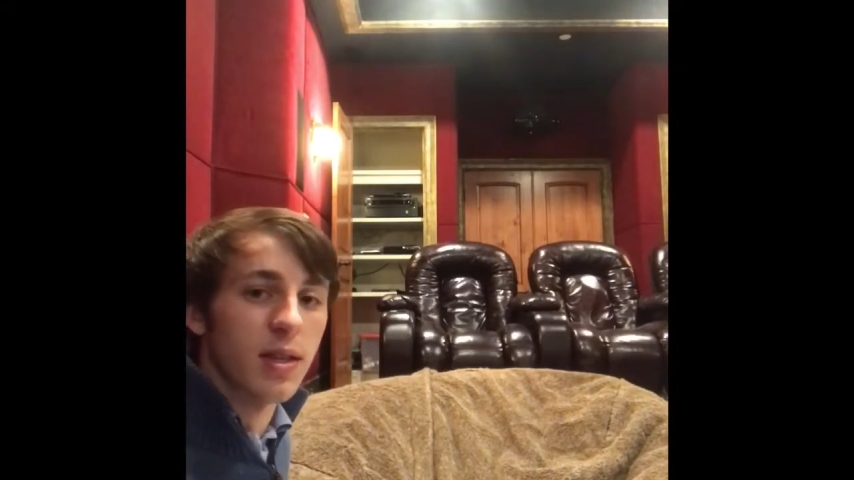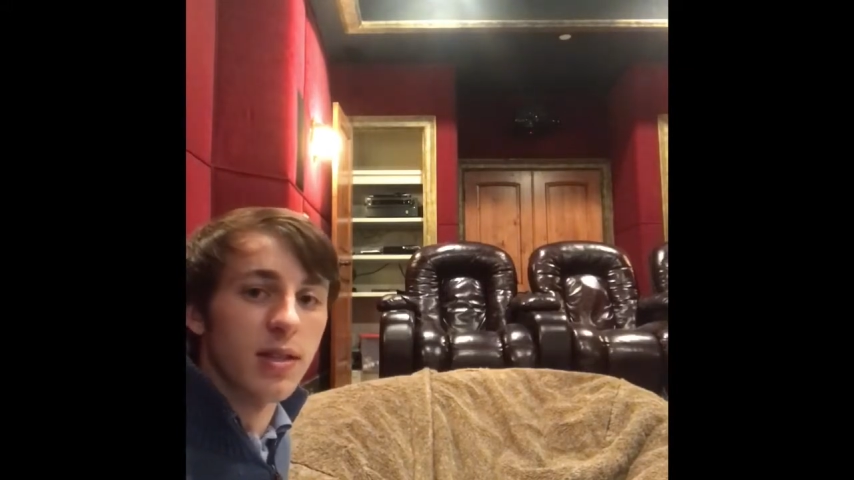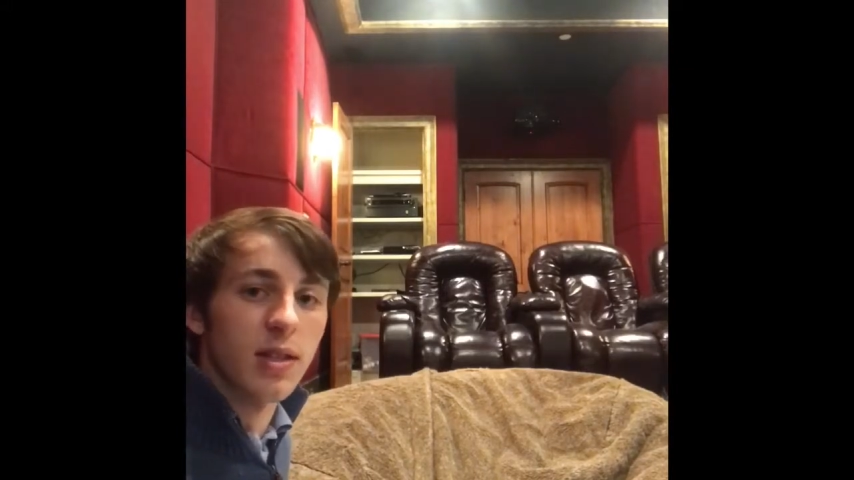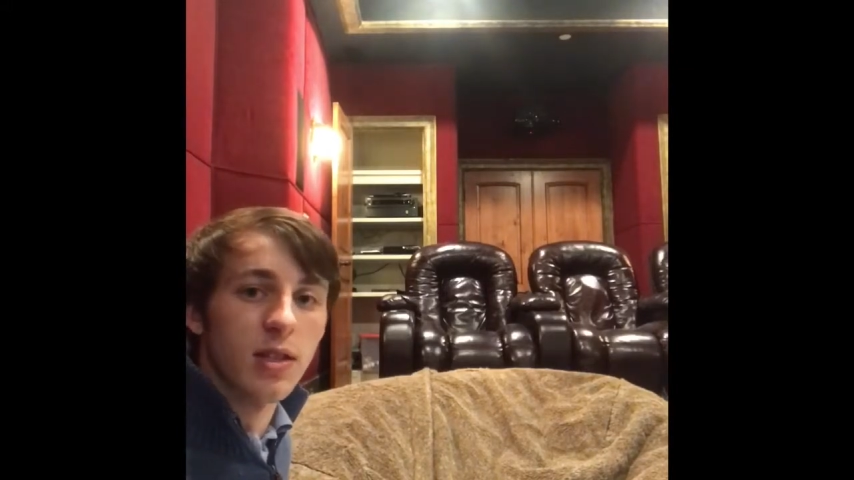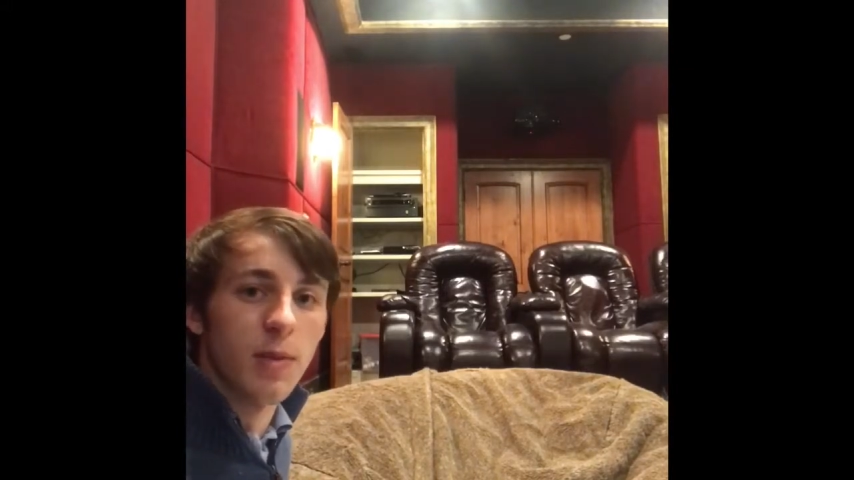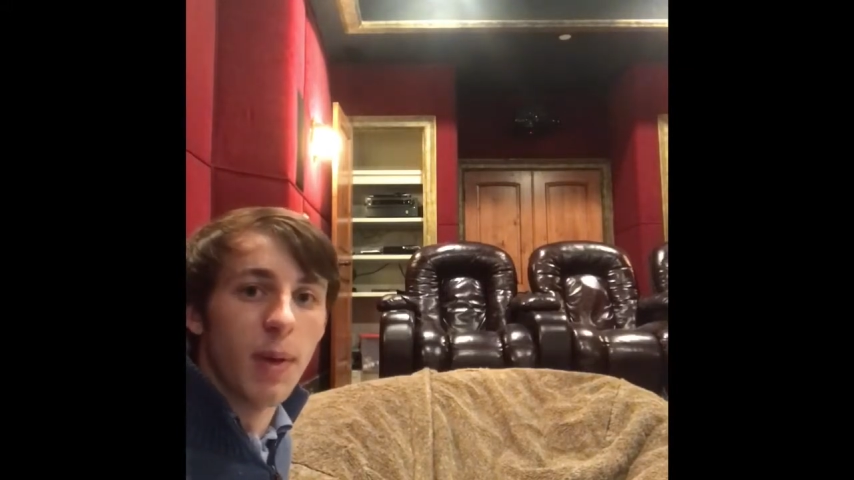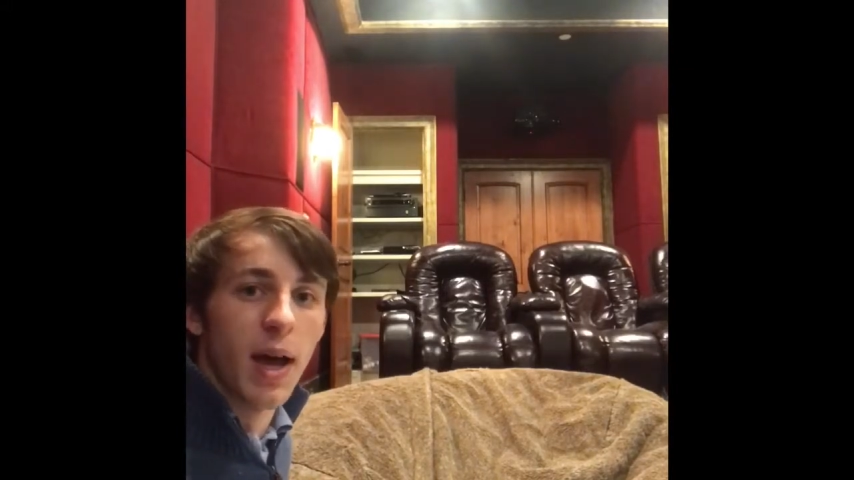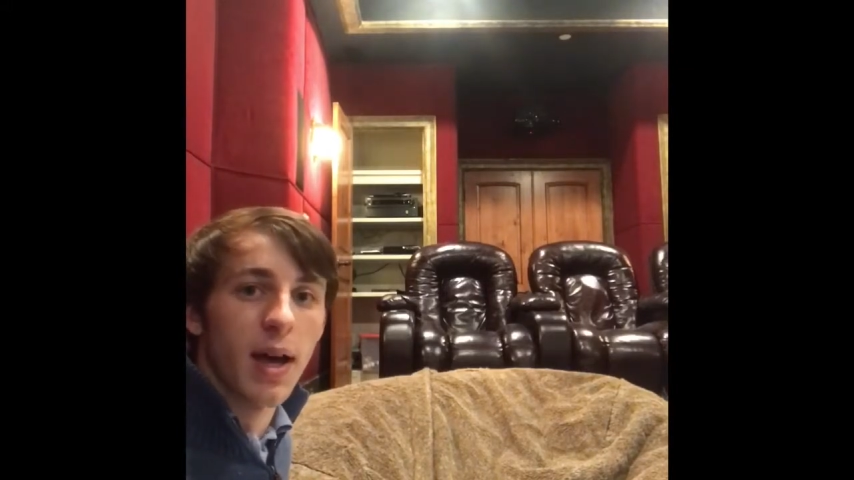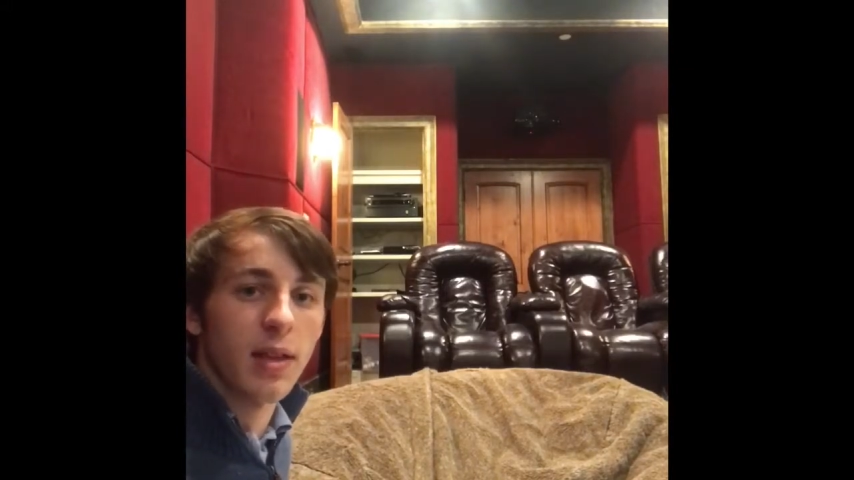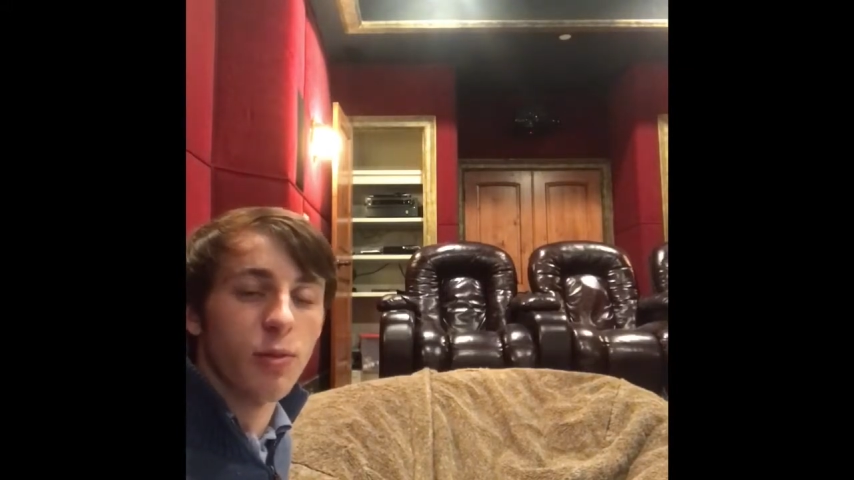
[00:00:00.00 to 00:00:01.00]
easiest
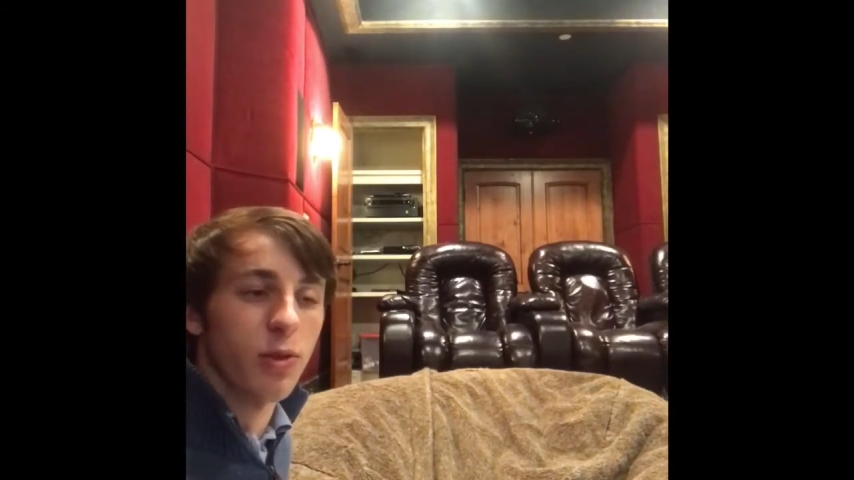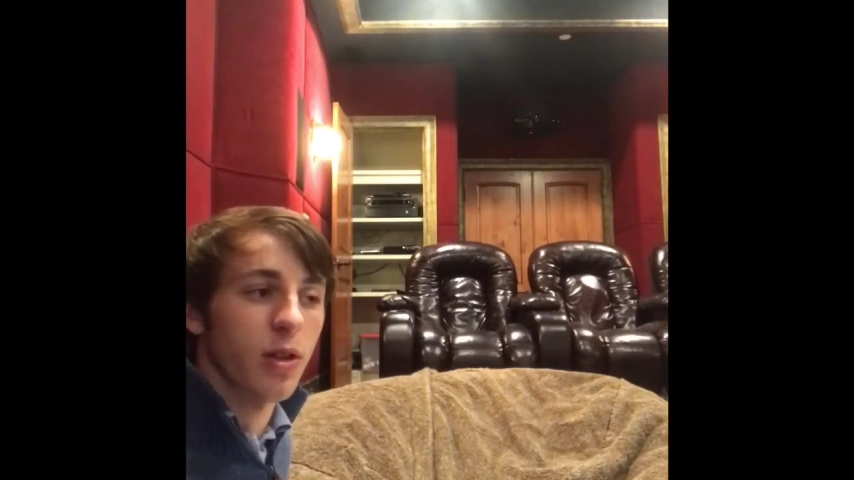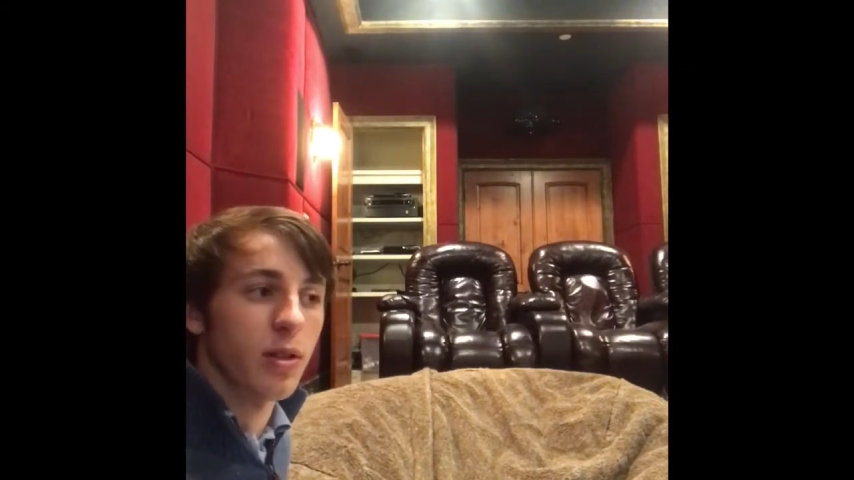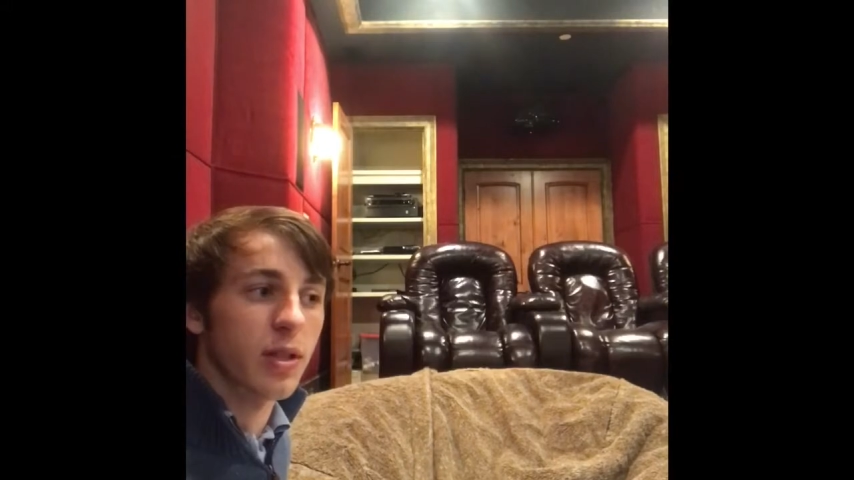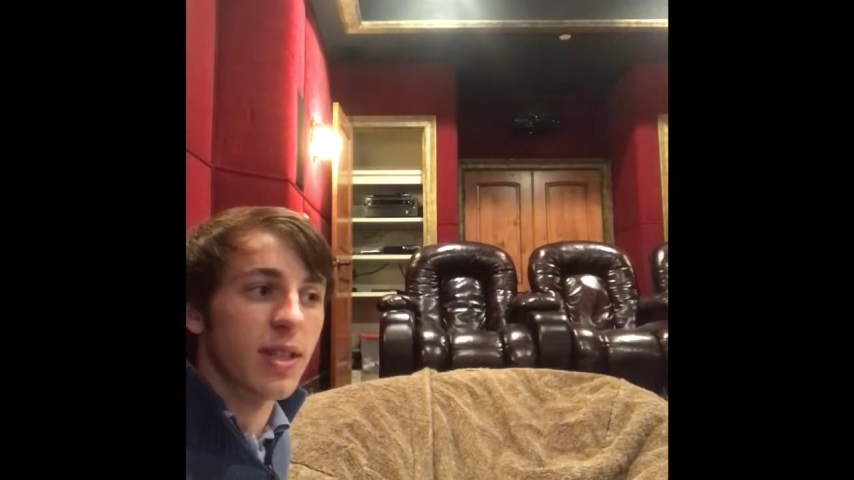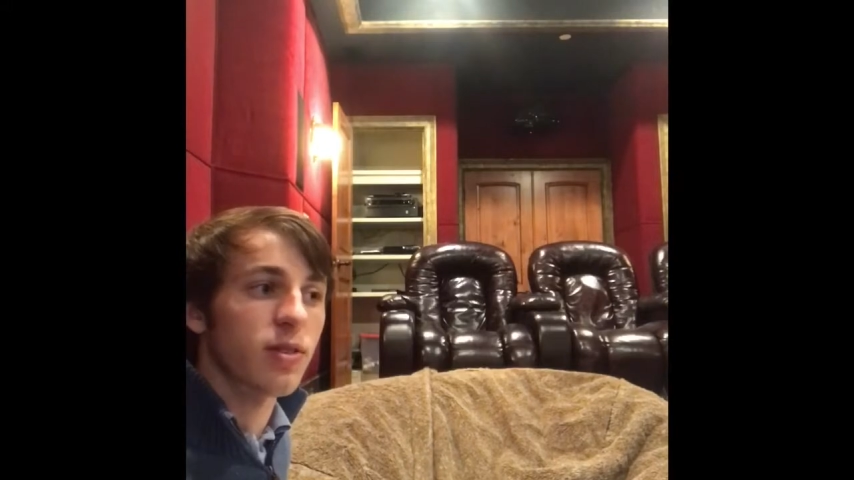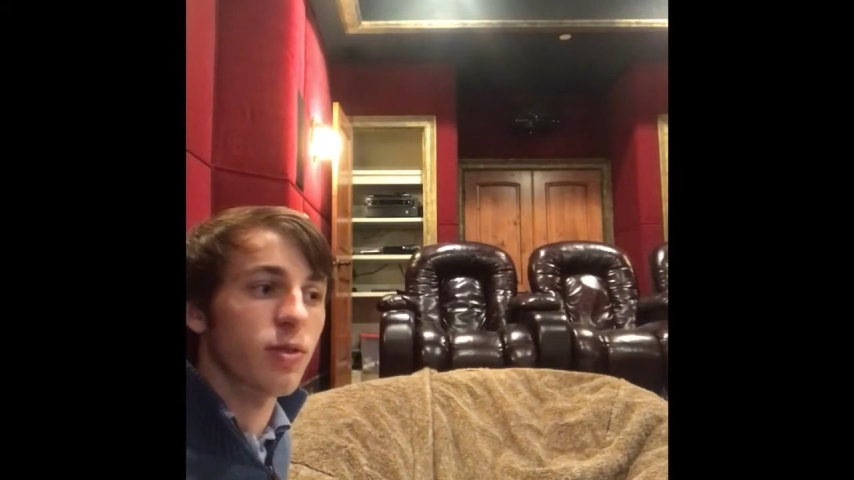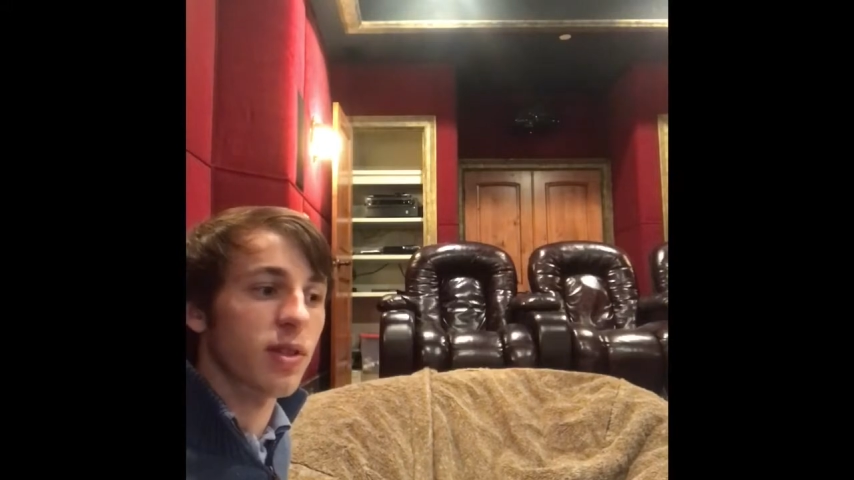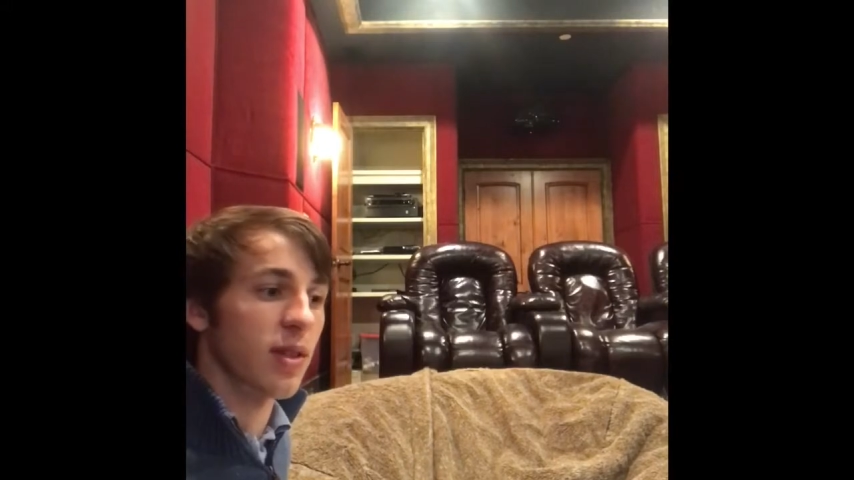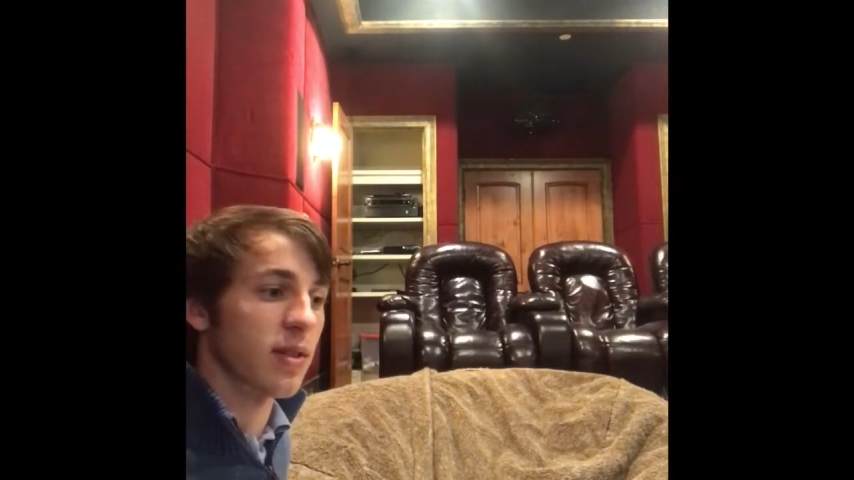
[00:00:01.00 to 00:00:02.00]
path with the least
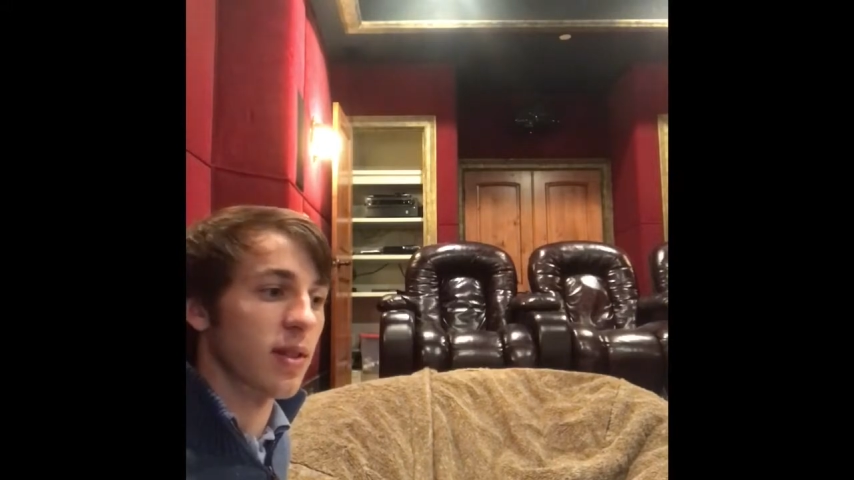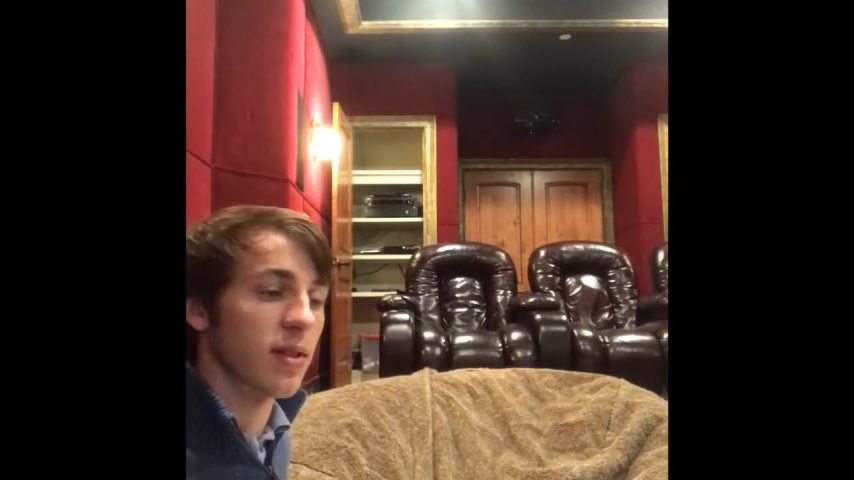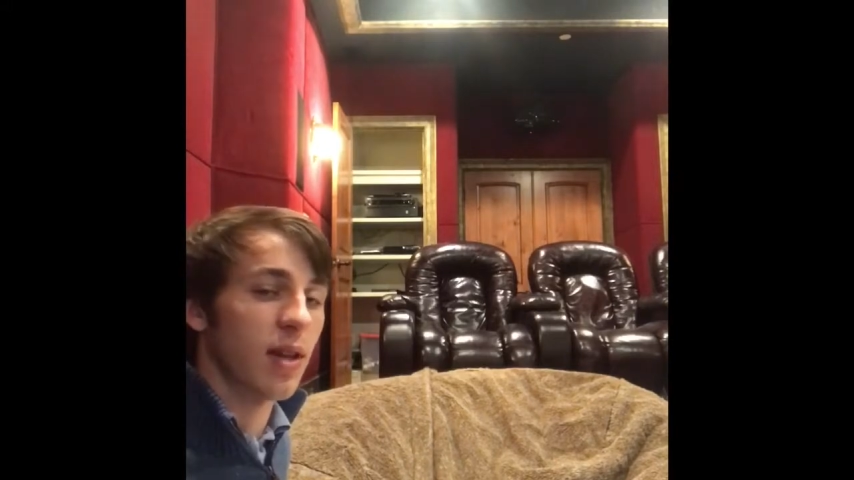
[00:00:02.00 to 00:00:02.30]
resistance,